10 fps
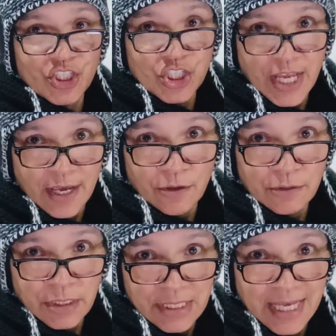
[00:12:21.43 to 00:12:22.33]
the
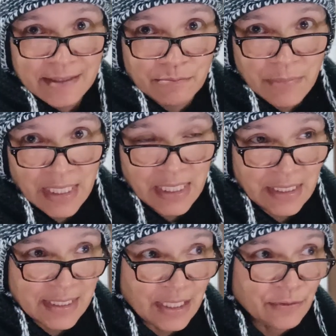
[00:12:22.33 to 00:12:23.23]
shareholders, that's
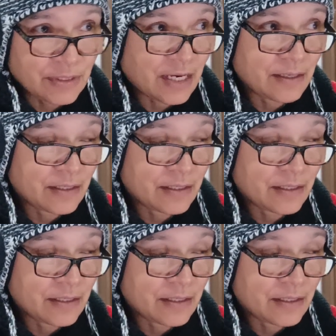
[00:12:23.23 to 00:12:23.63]
me, single